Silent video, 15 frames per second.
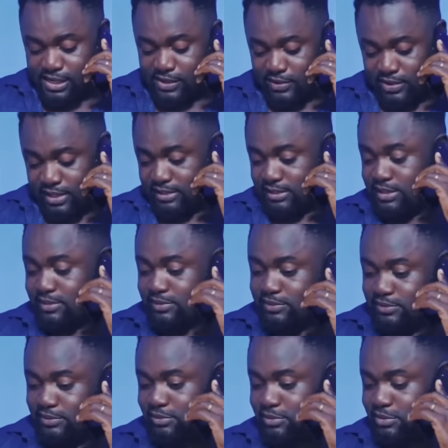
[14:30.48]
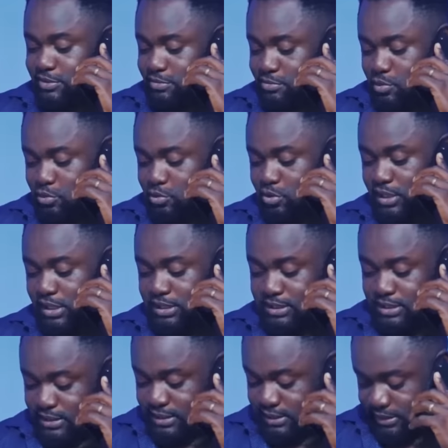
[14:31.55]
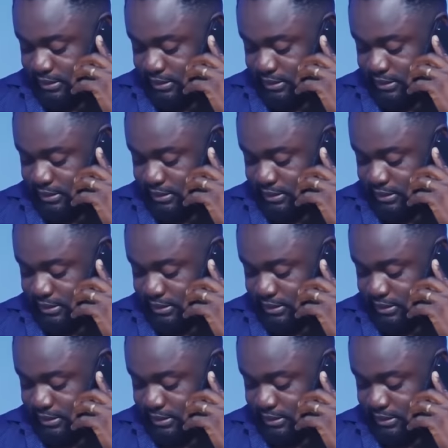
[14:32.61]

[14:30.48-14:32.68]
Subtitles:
All right, now. We'll talk later then.